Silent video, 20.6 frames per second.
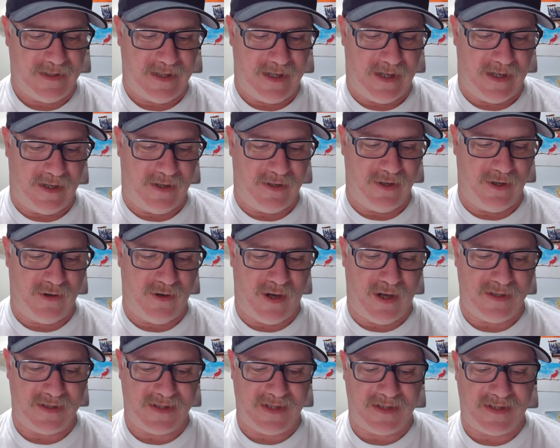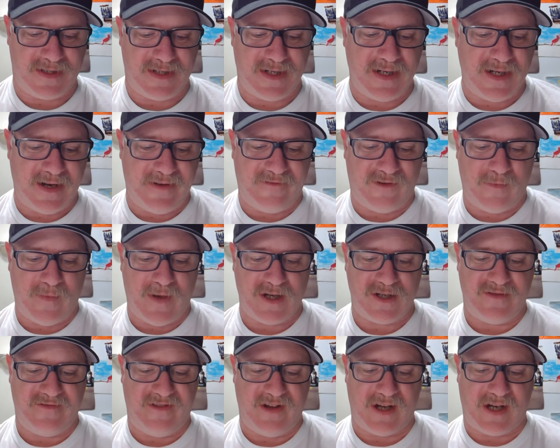Neurons that send
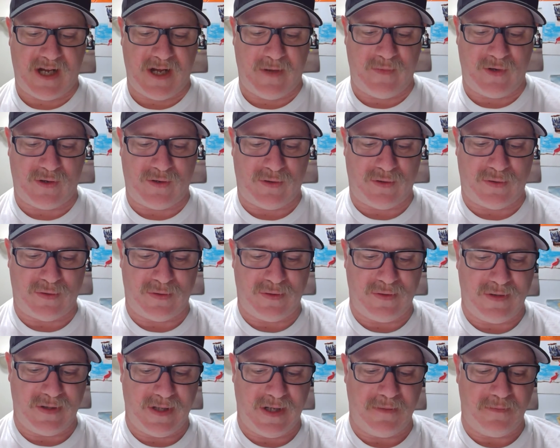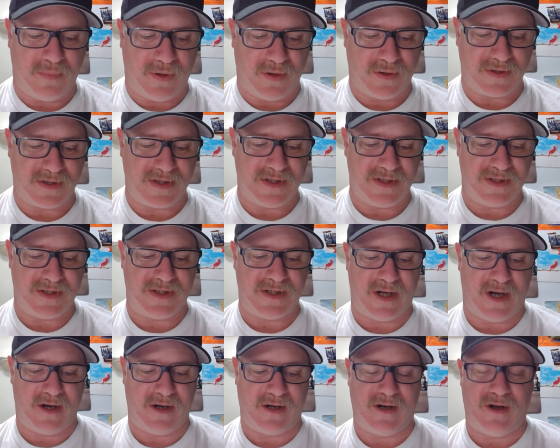information via chemical impulses
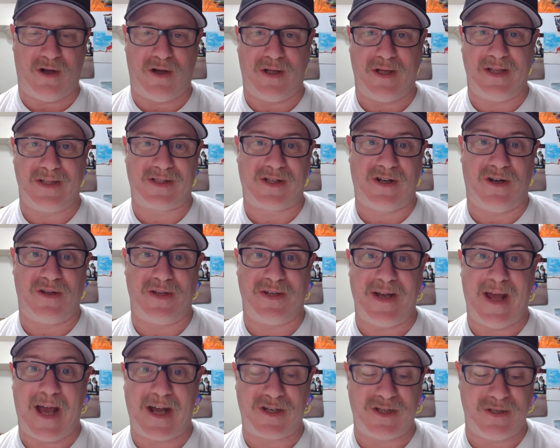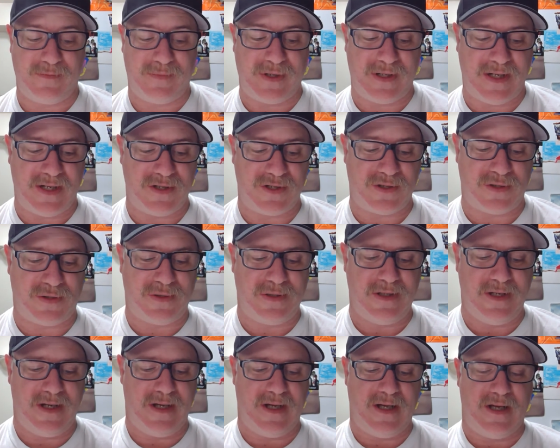it's called an action potential.
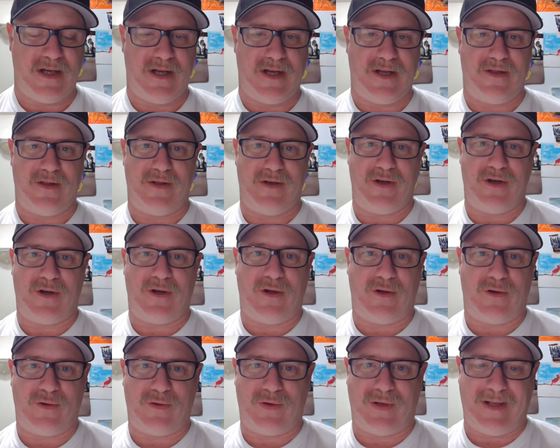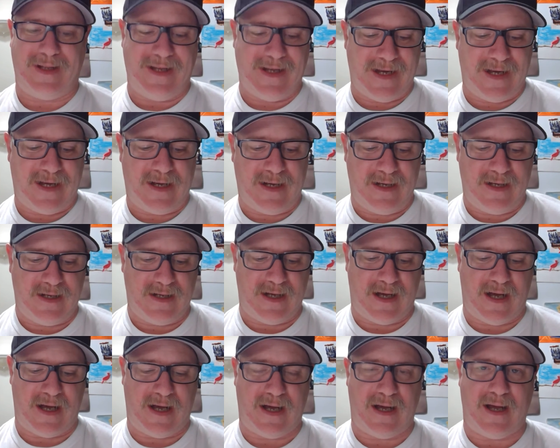The neuroglia
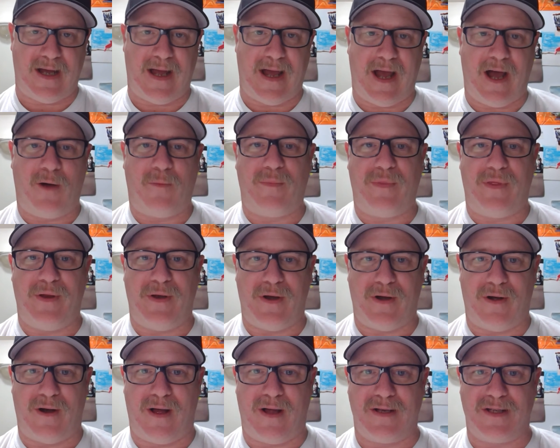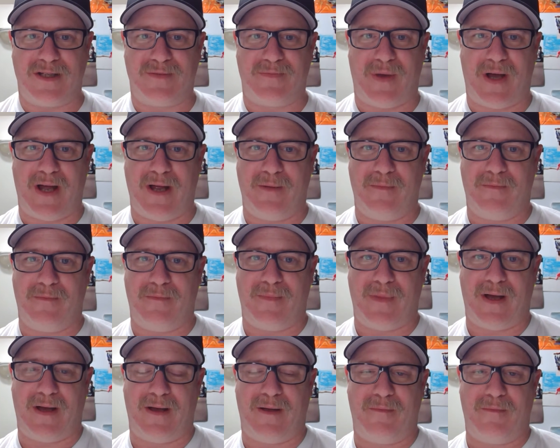help the neurons by
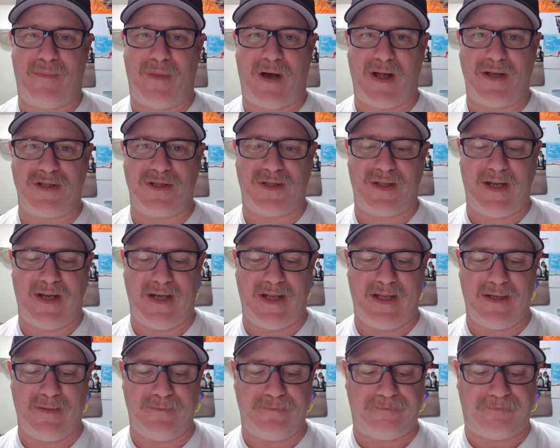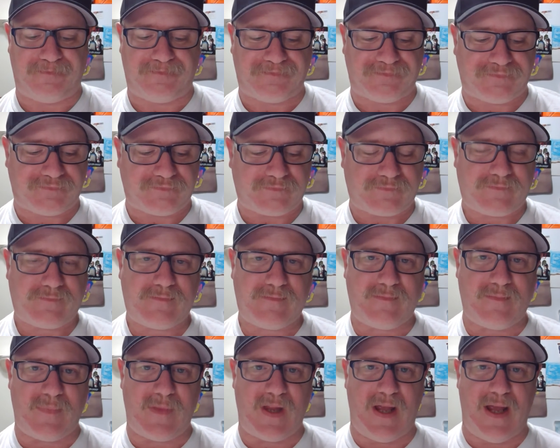modulating
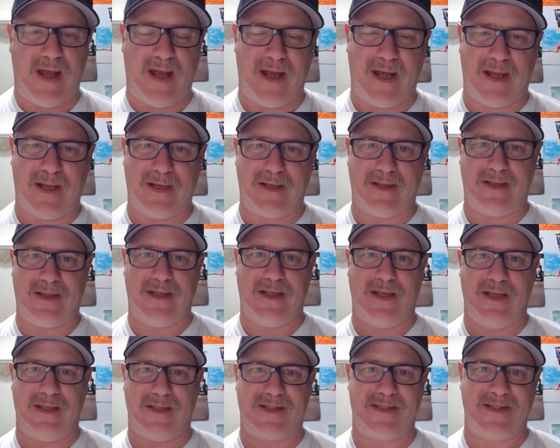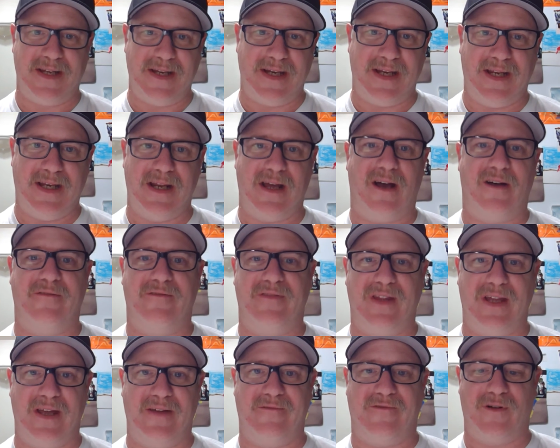and the sending of
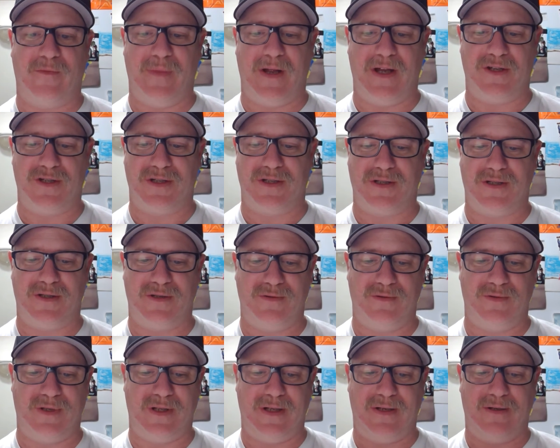the information to